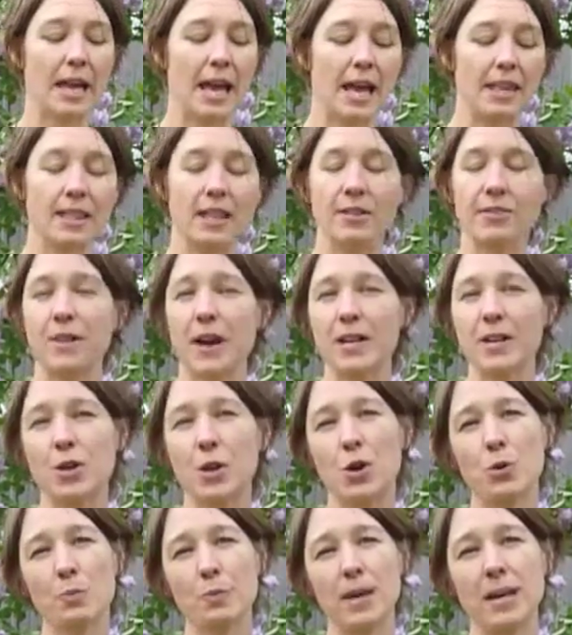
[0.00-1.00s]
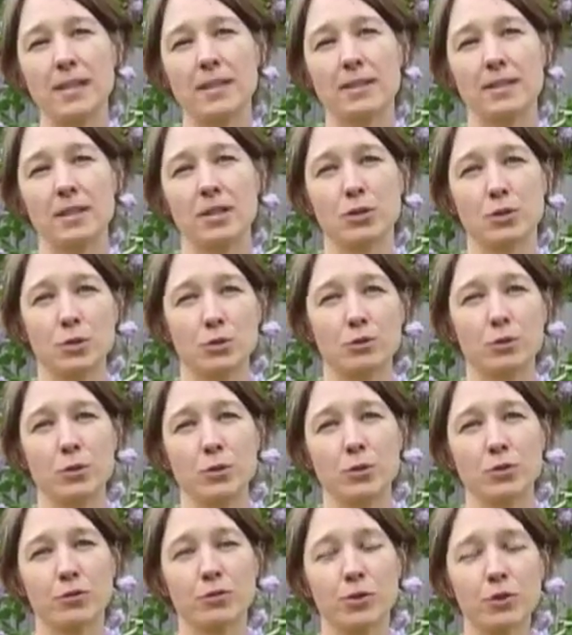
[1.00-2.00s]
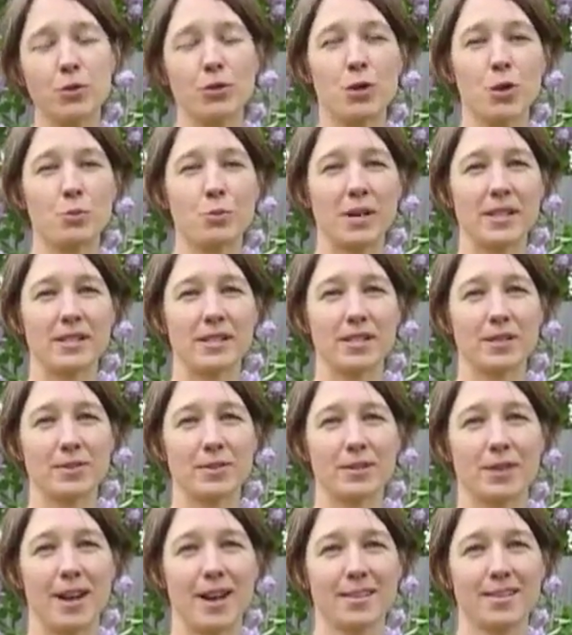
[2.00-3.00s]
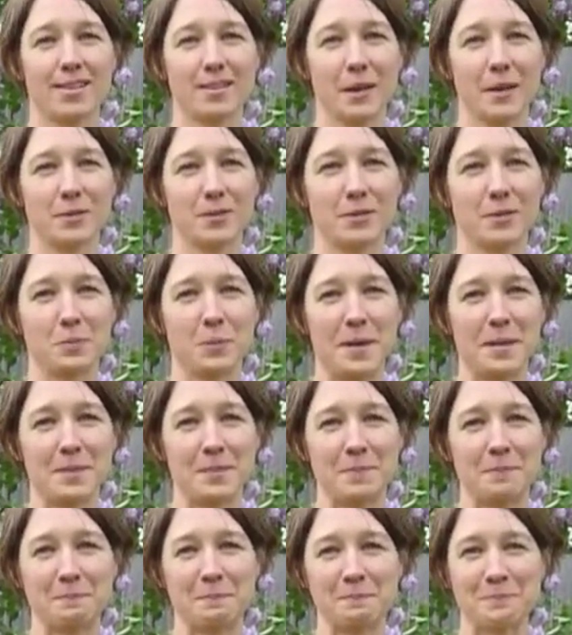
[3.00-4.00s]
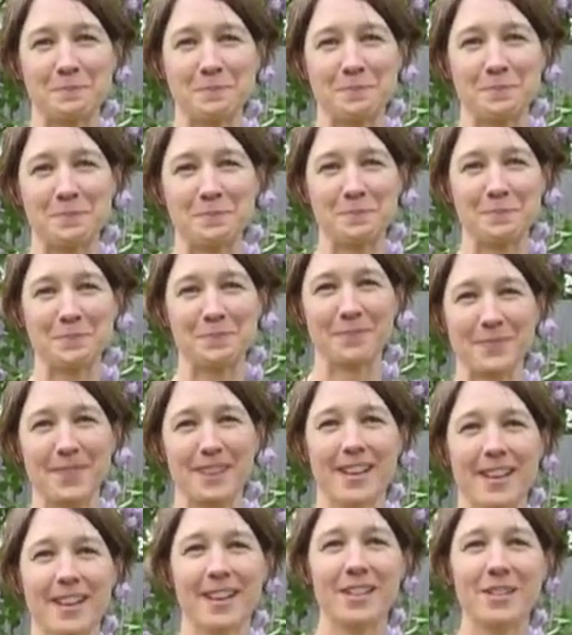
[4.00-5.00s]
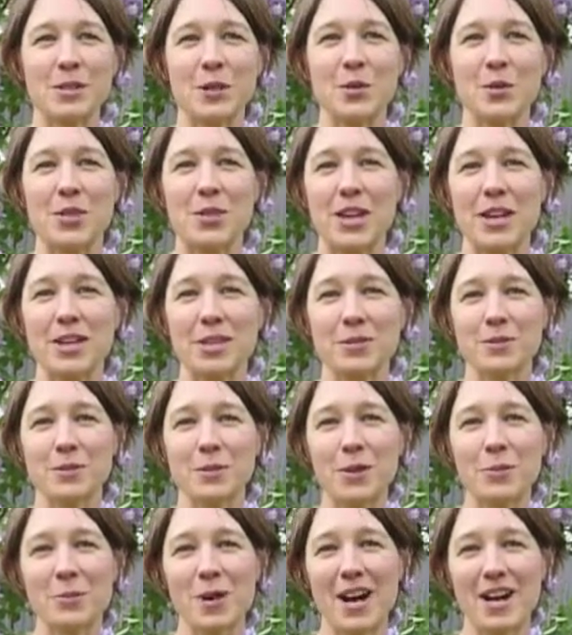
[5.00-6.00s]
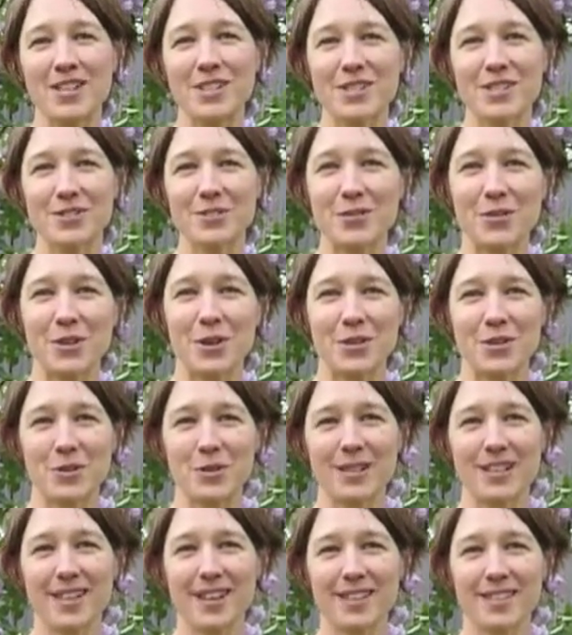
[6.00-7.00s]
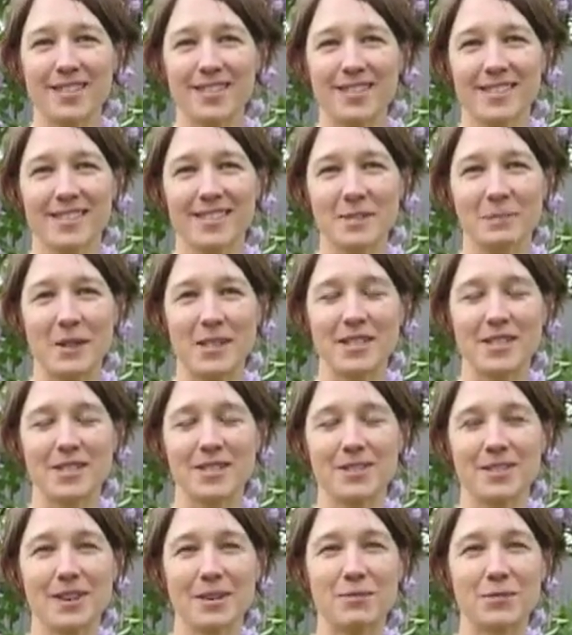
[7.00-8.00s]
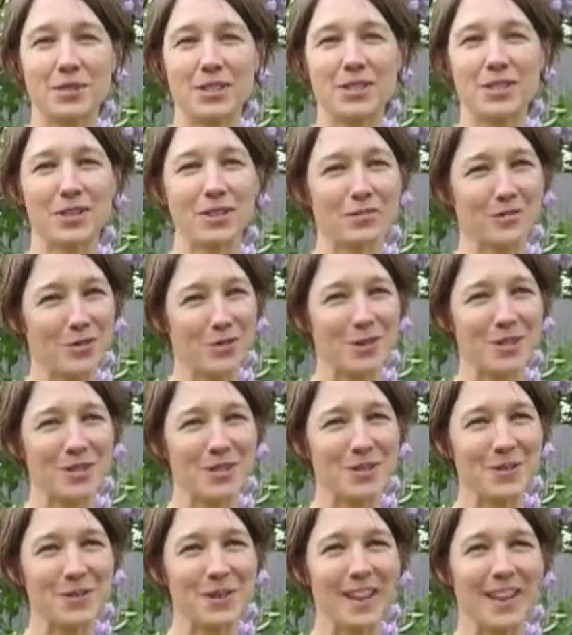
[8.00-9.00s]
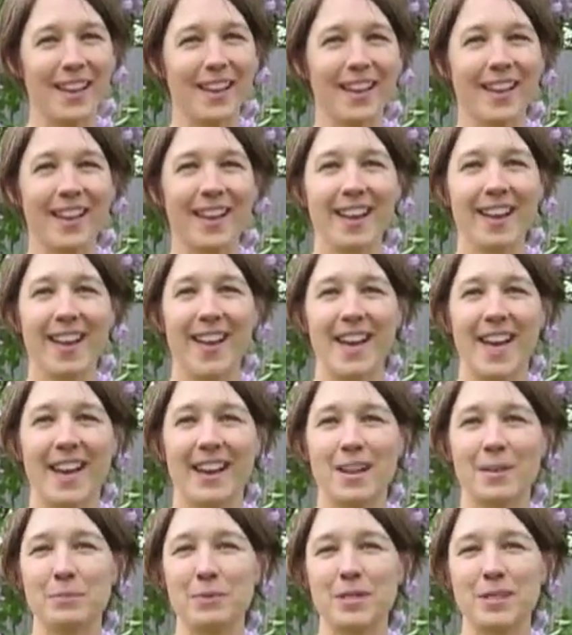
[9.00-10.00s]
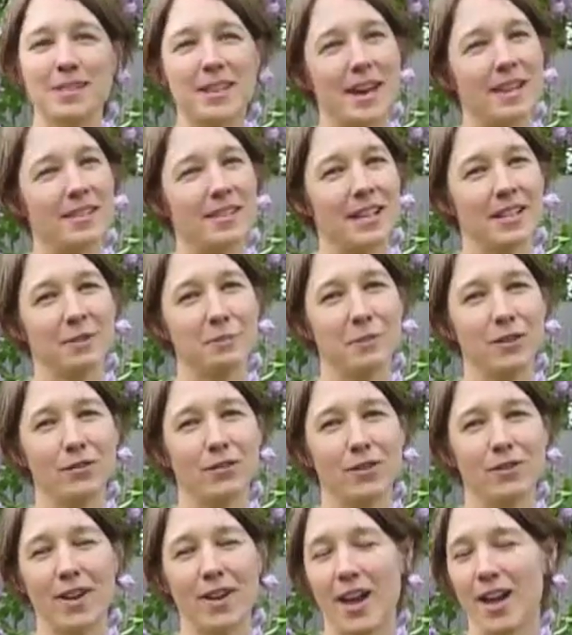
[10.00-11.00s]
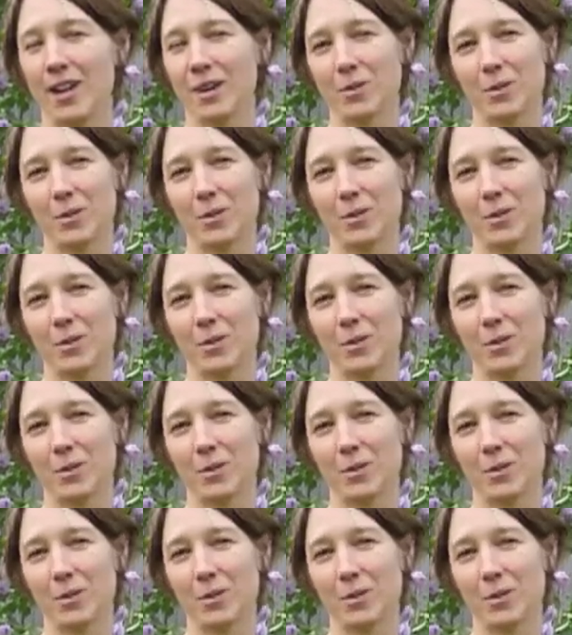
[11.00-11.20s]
and then find a home base and do your first home base entry on scales of space. So thank you so much for joining us this semester. I'm really looking forward to it, and please contact me if you have any